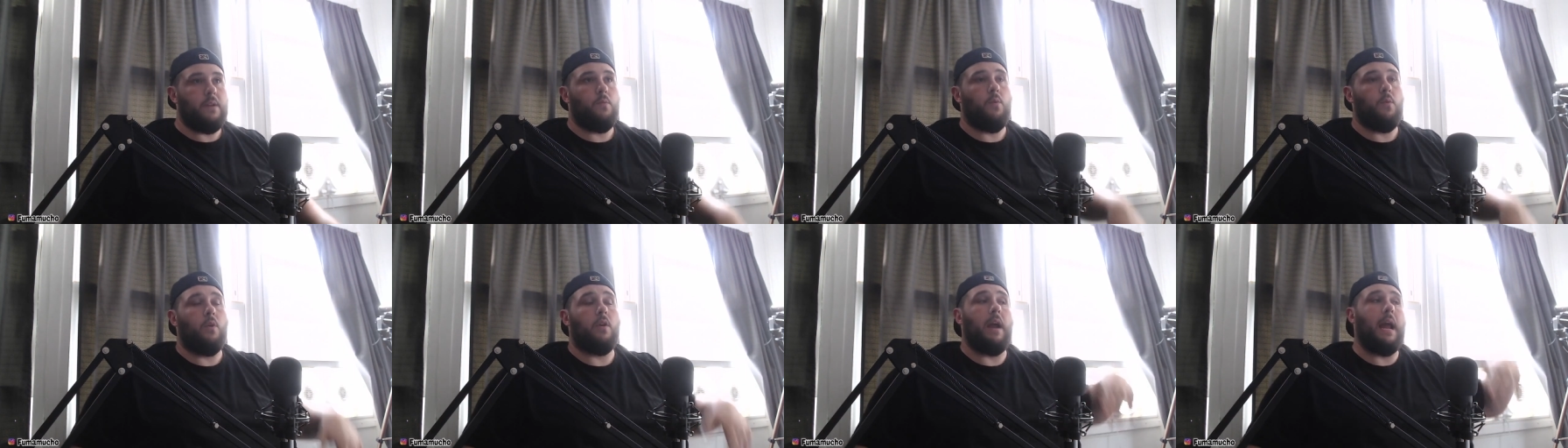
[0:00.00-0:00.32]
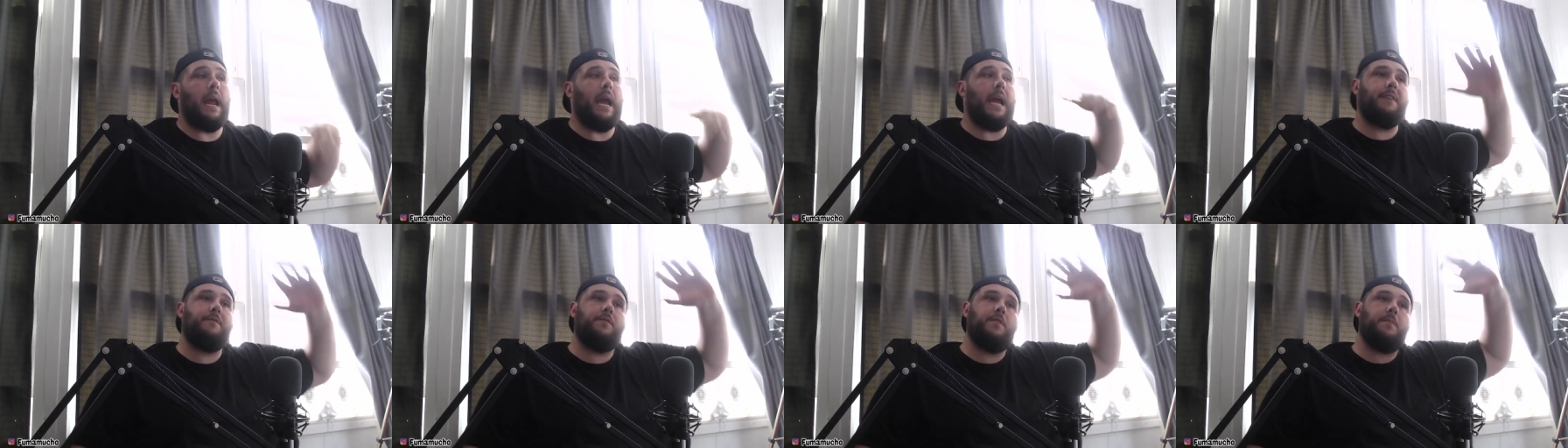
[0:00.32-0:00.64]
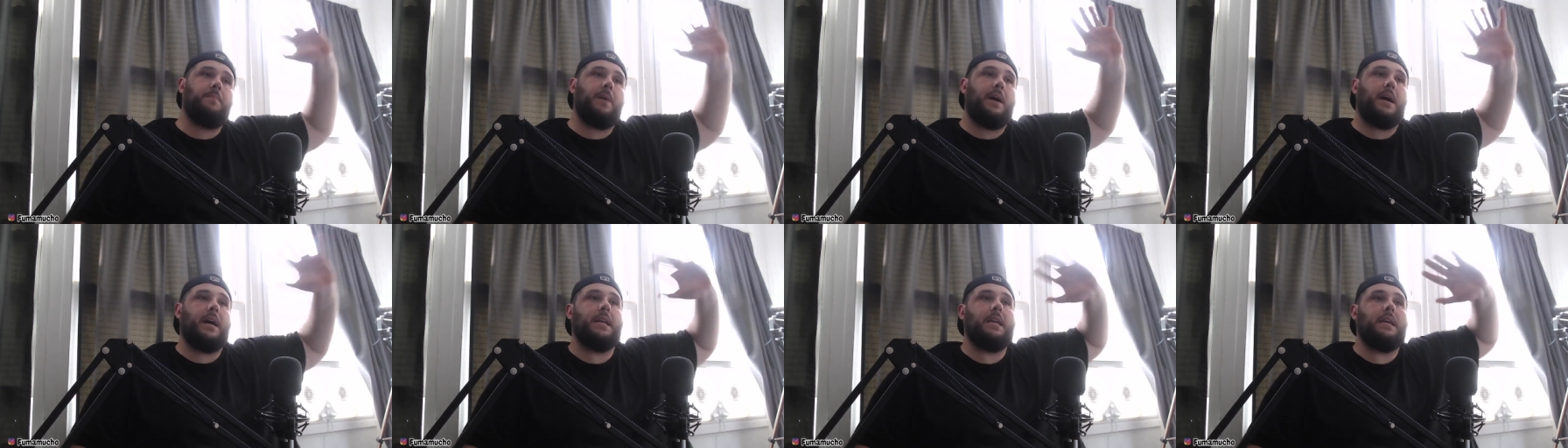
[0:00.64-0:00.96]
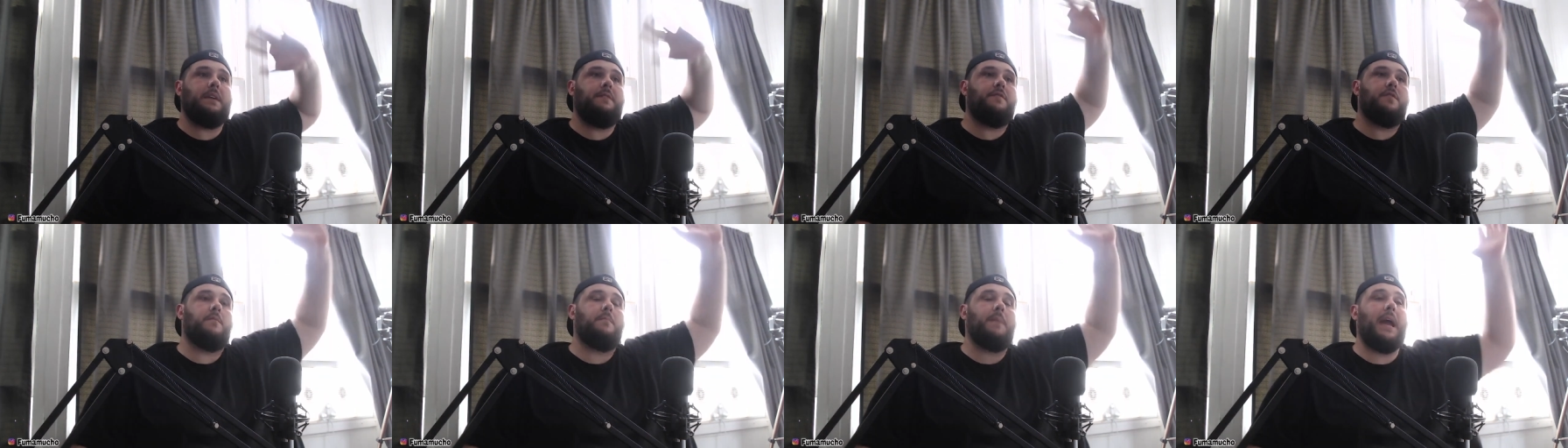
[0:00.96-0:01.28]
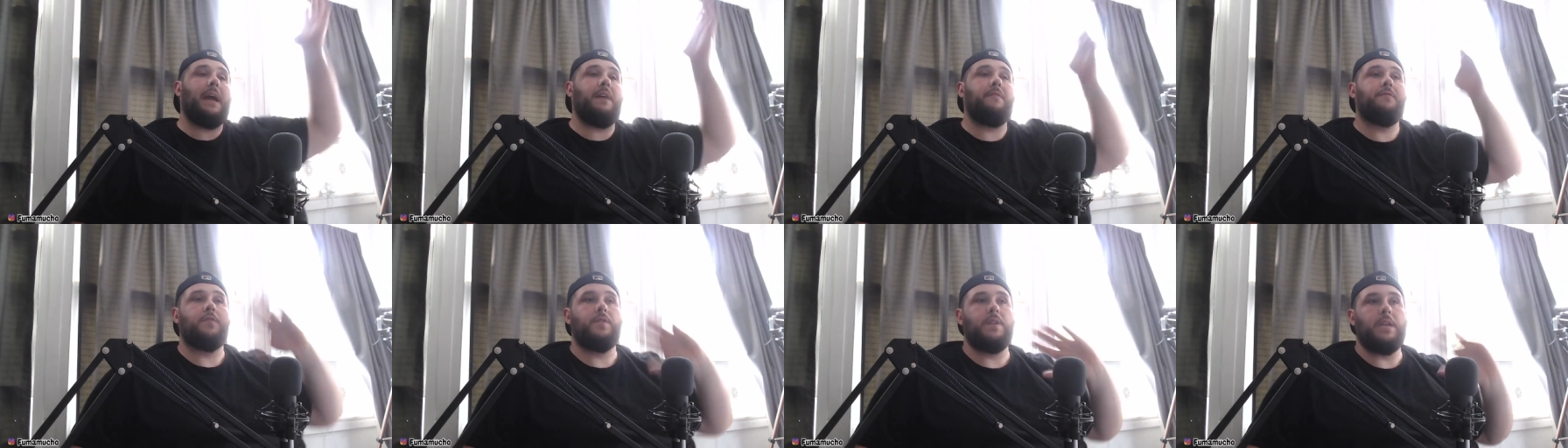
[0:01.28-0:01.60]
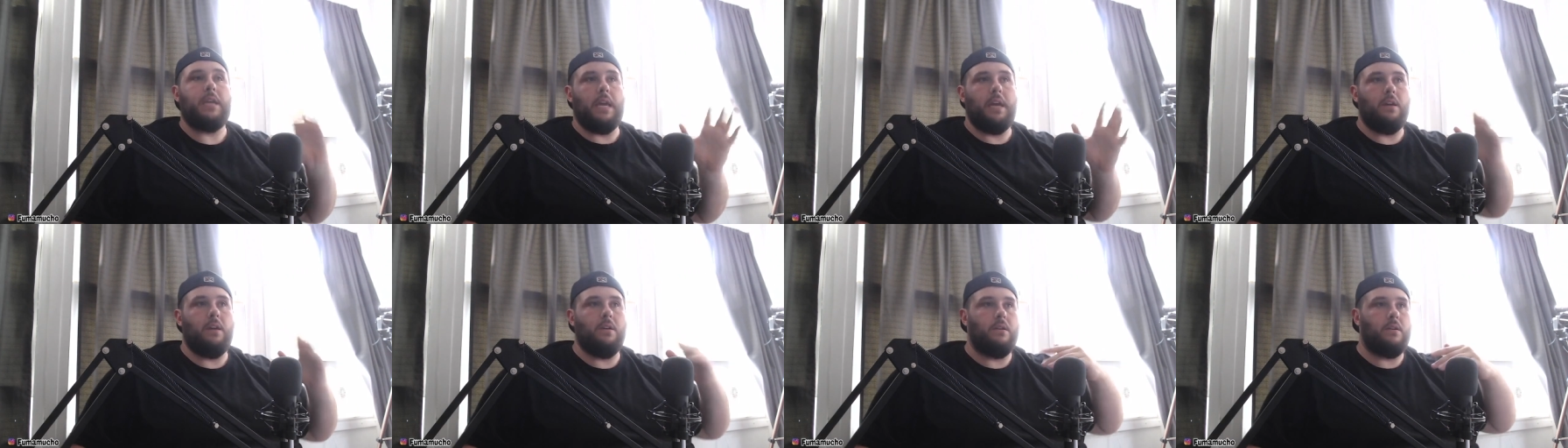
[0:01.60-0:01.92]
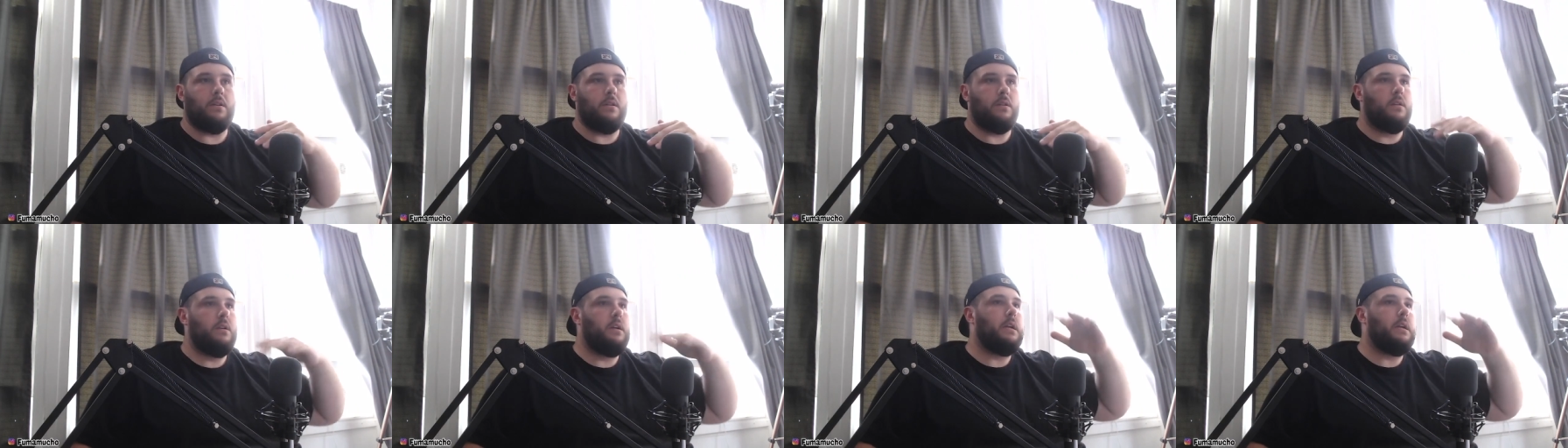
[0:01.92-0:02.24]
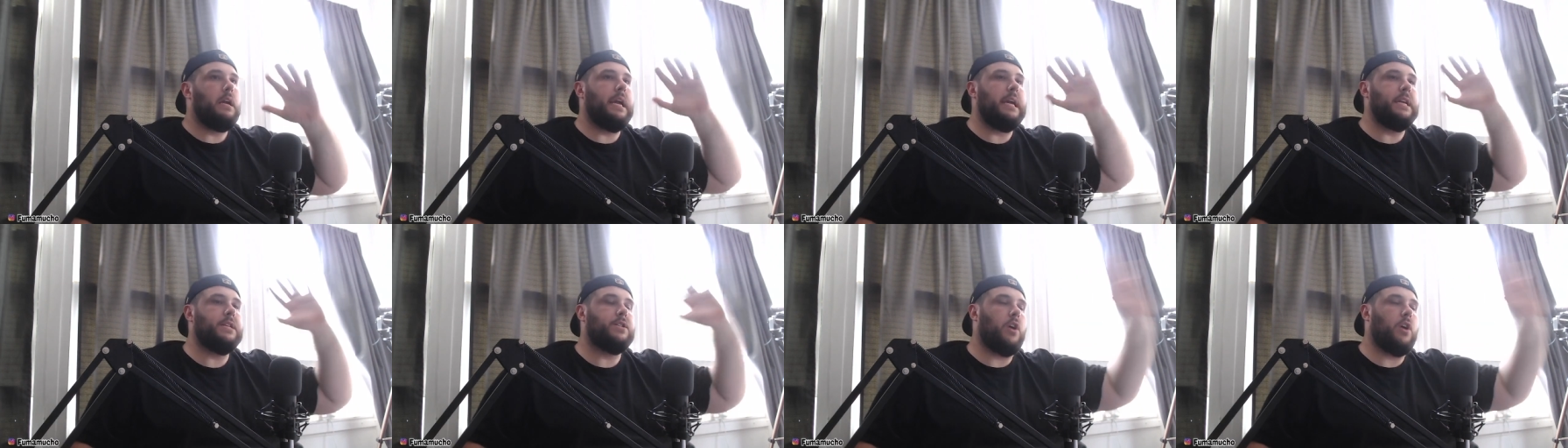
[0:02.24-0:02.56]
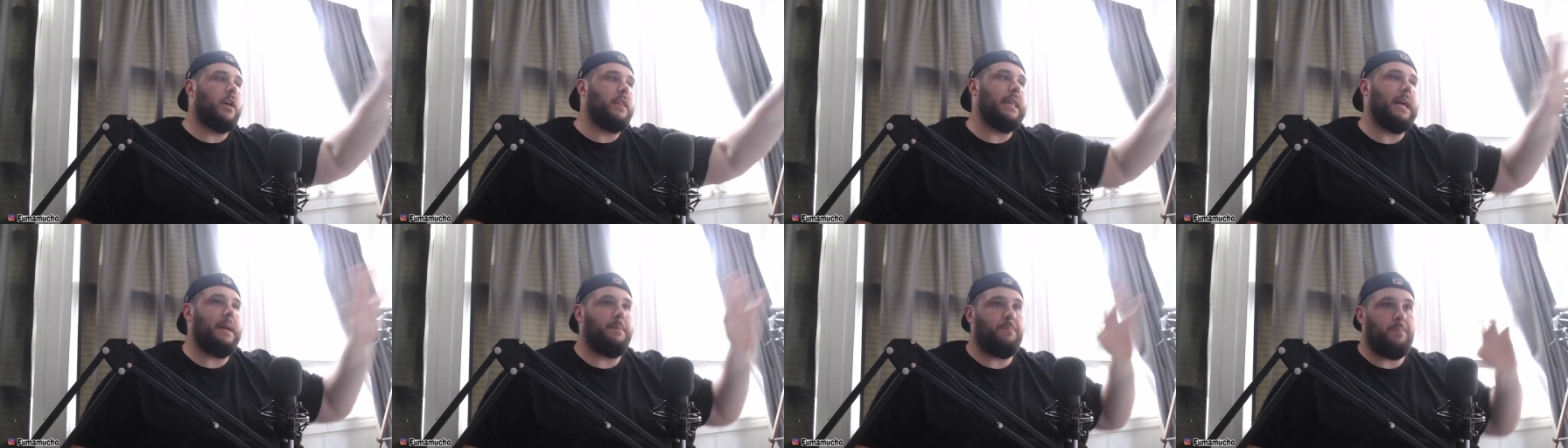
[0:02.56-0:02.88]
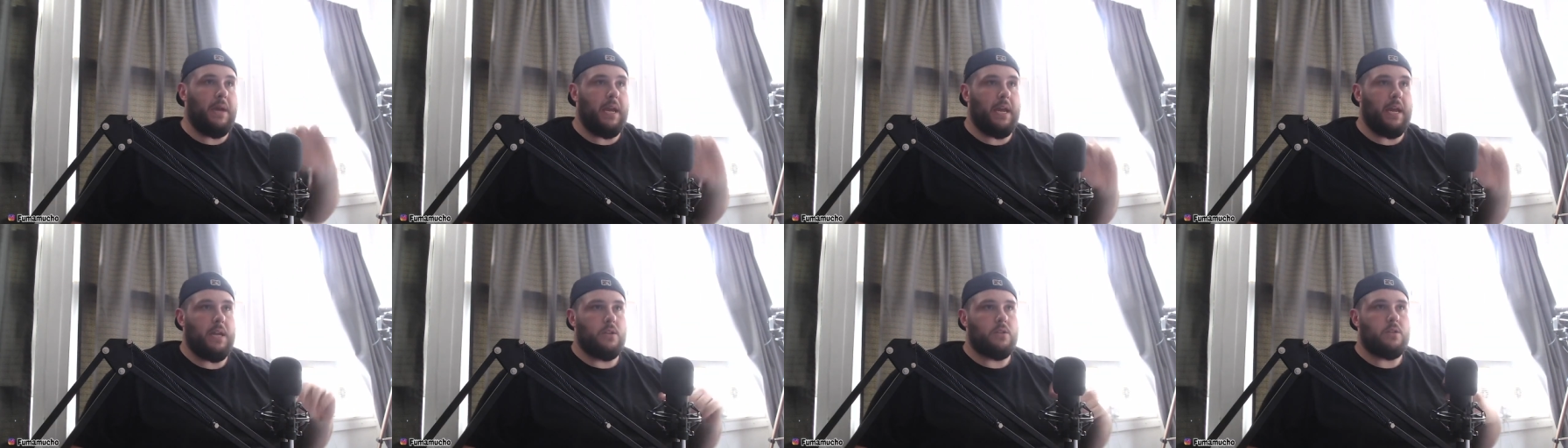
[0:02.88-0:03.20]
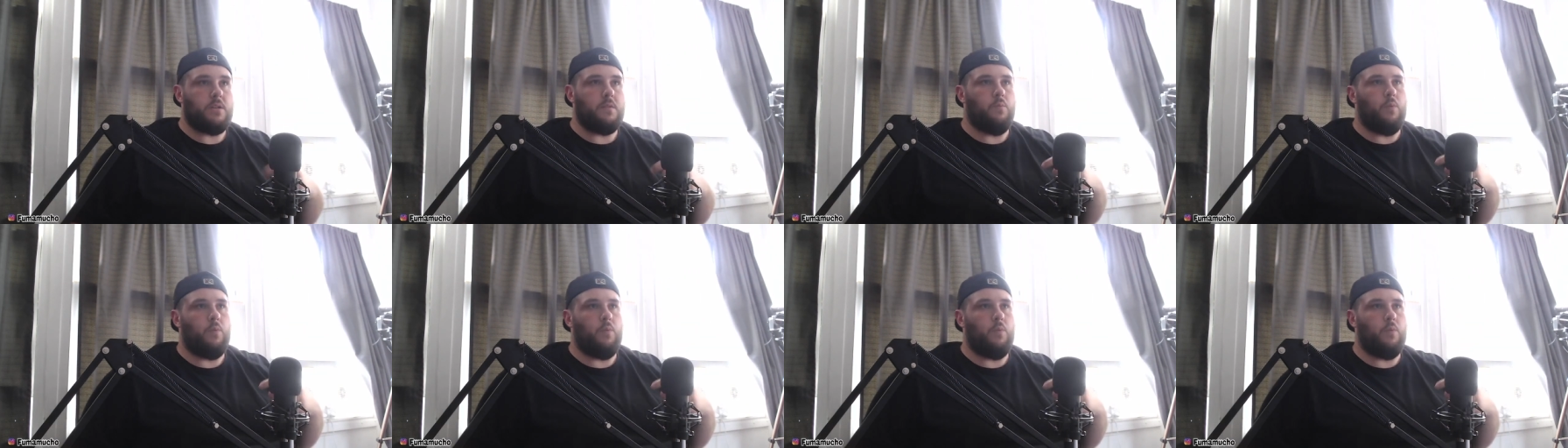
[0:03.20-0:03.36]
Where everybody from every year is on that page,